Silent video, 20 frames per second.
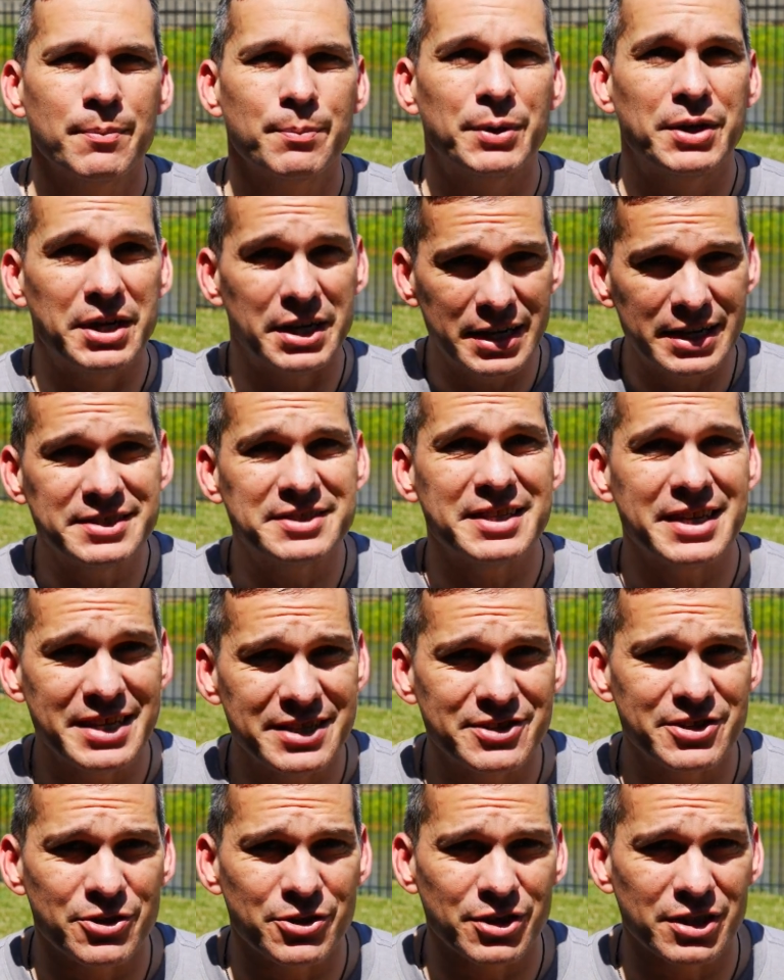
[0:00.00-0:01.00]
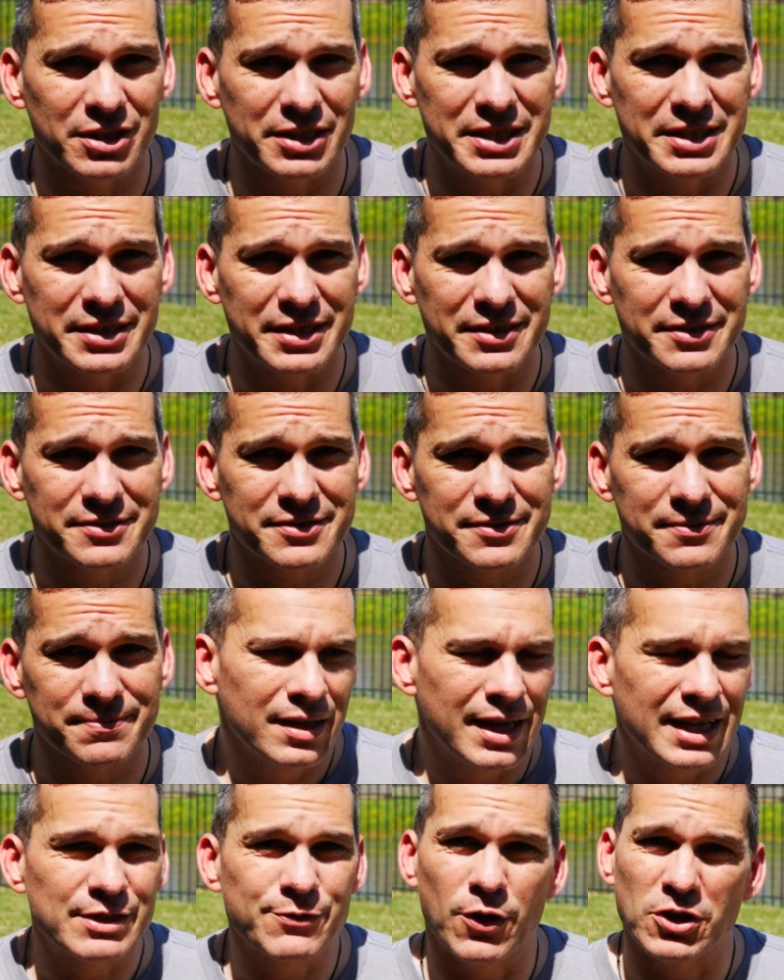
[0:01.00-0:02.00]
But it is easier to clean this.
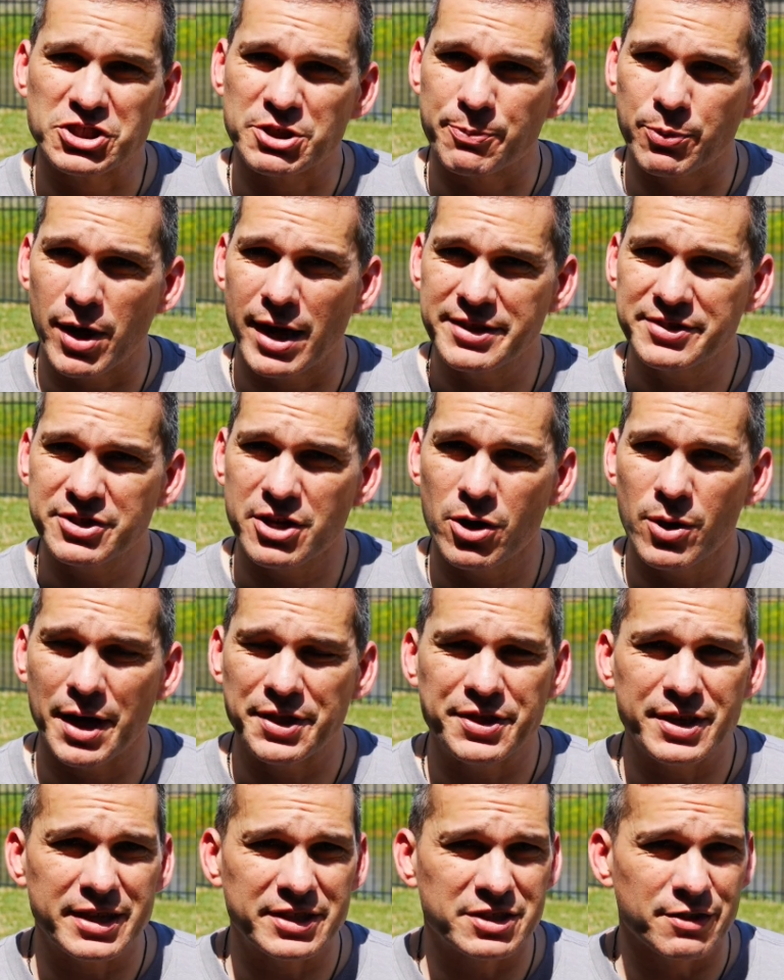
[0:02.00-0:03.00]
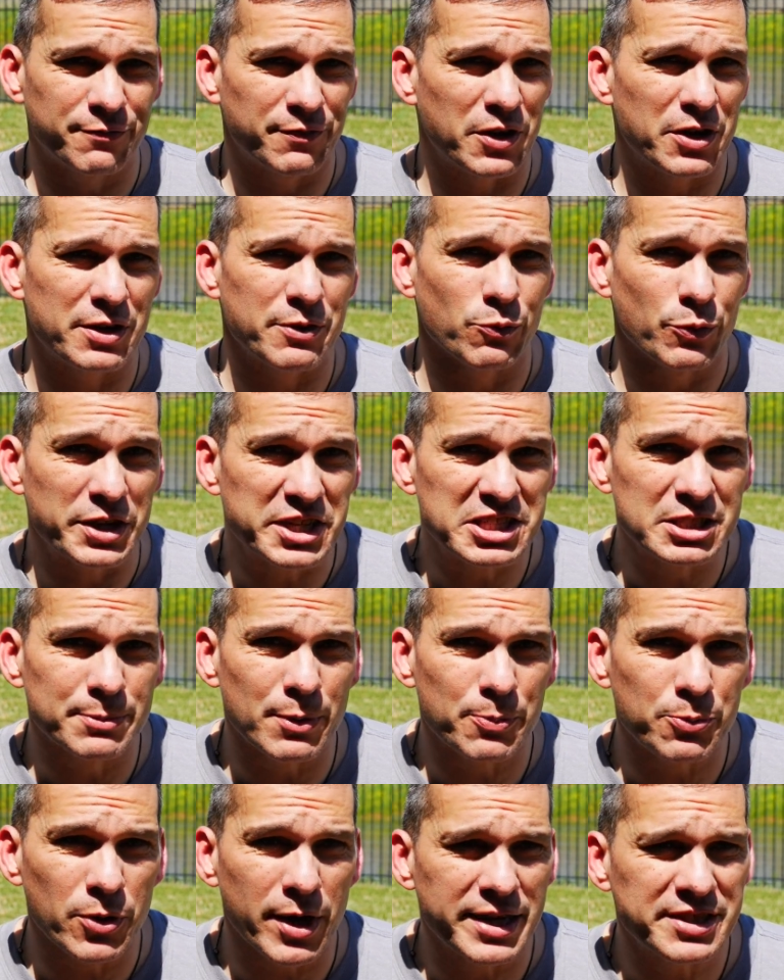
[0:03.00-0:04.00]
As far as the price go, I think it's a very
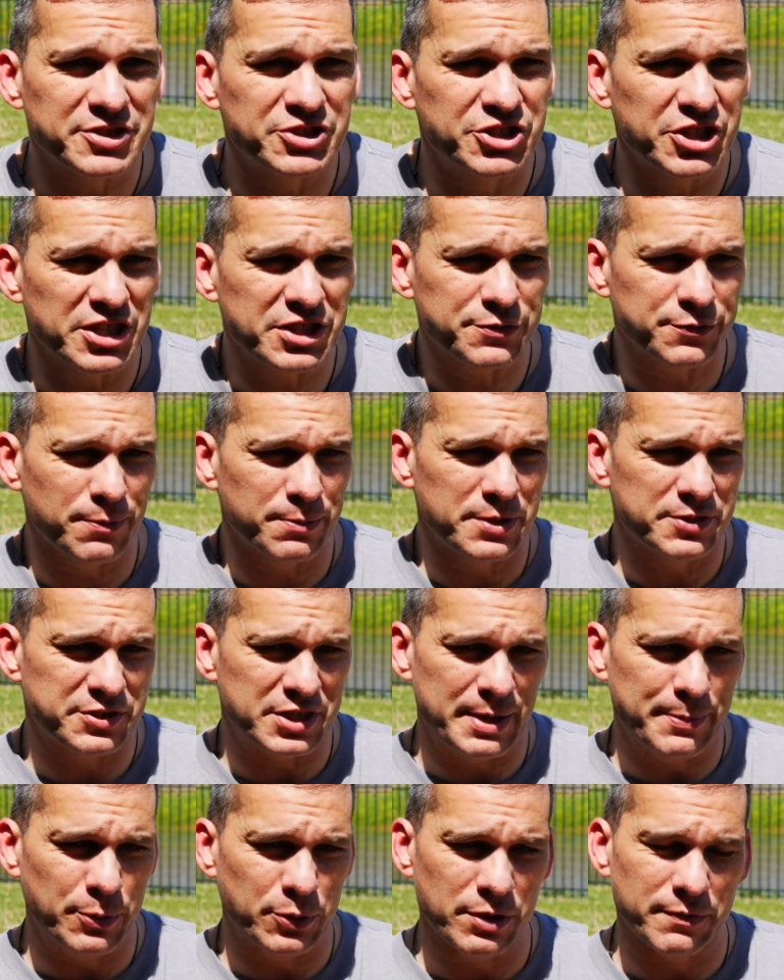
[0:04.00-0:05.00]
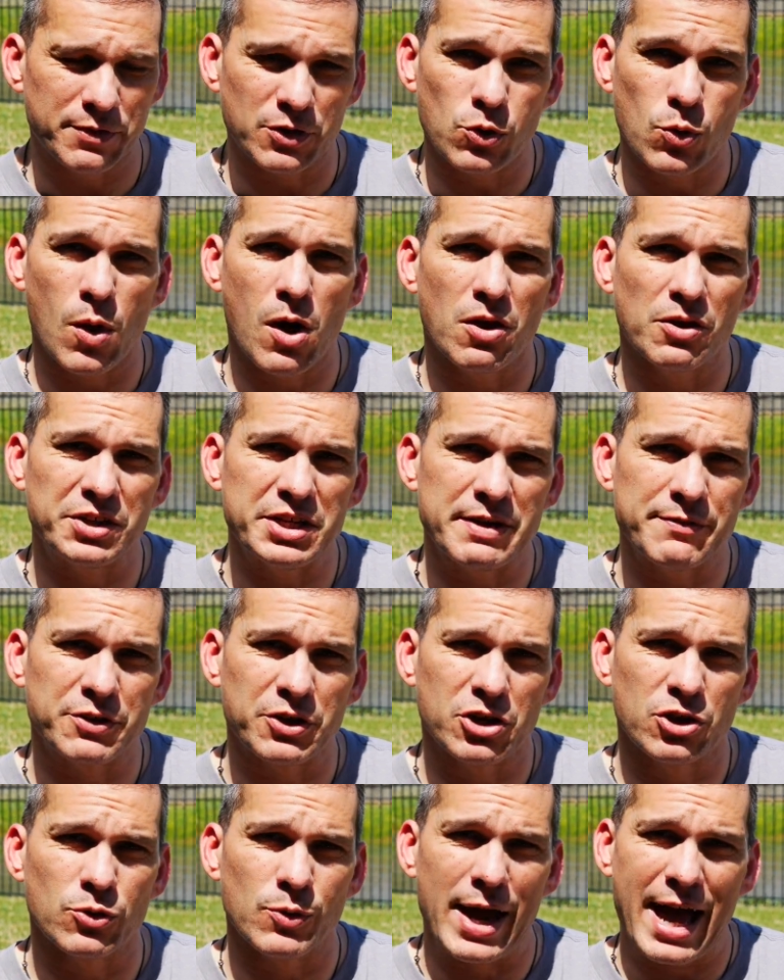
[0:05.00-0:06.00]
reasonable price just from the standpoint of the quality of the
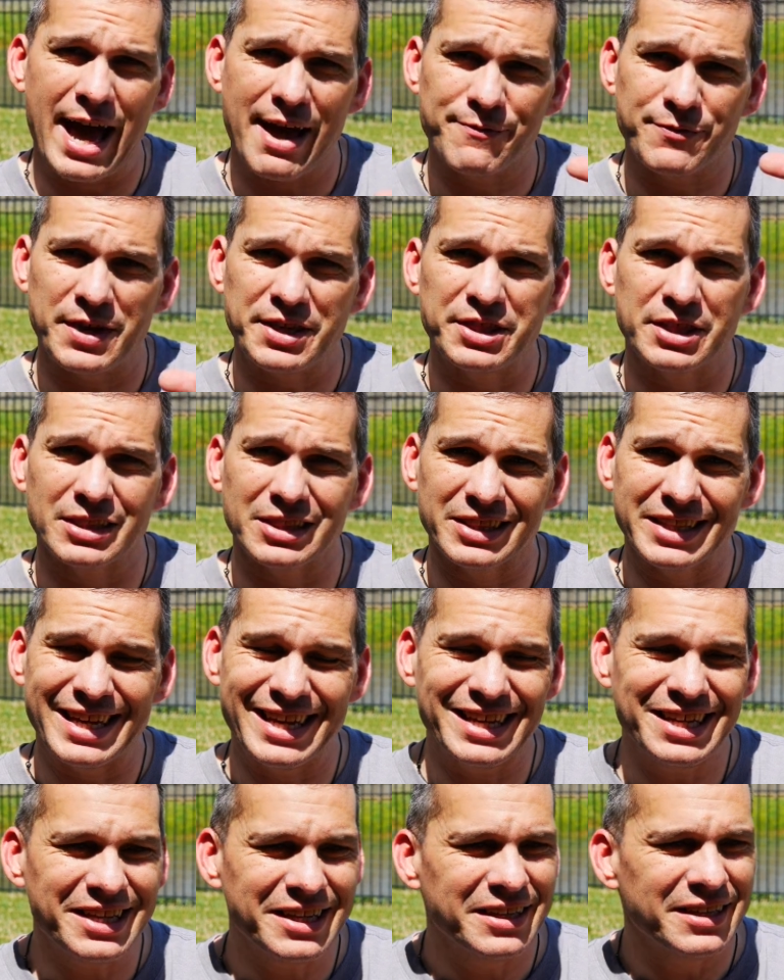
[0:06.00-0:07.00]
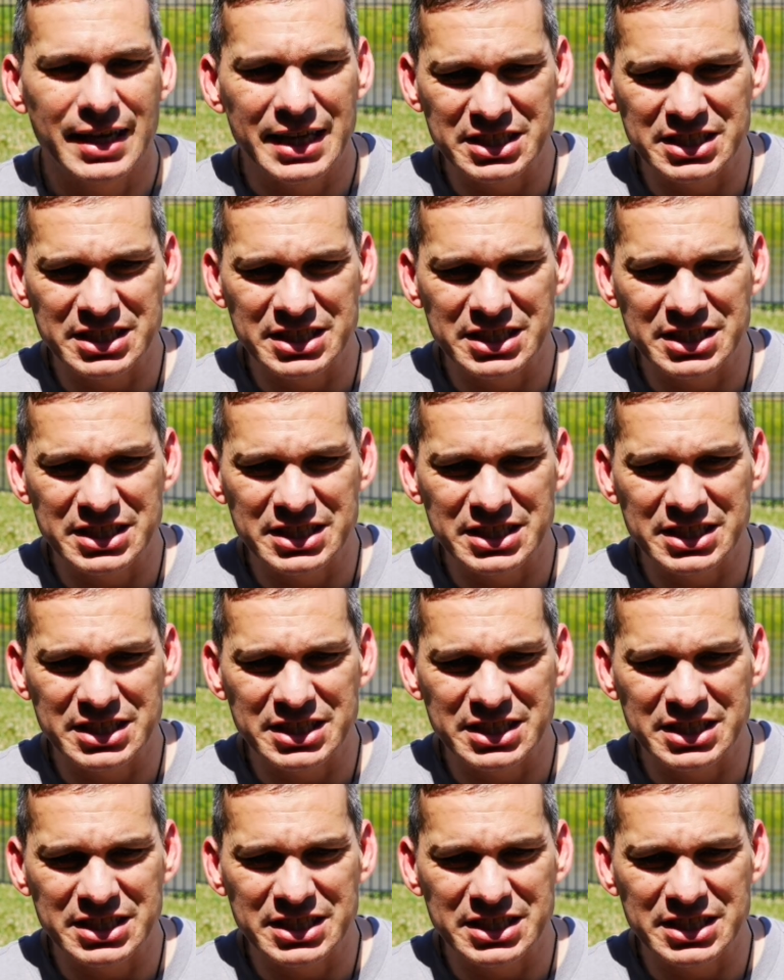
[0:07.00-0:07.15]
carafe and the lid.